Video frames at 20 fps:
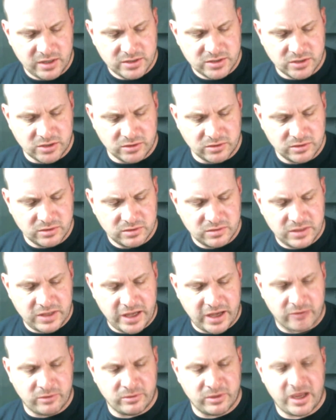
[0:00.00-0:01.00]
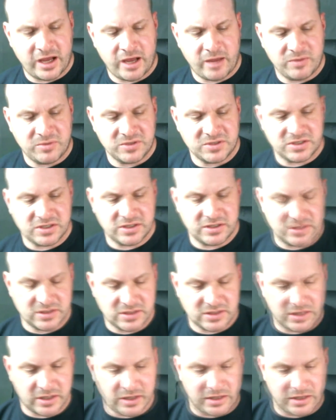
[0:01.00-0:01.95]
So now what happens is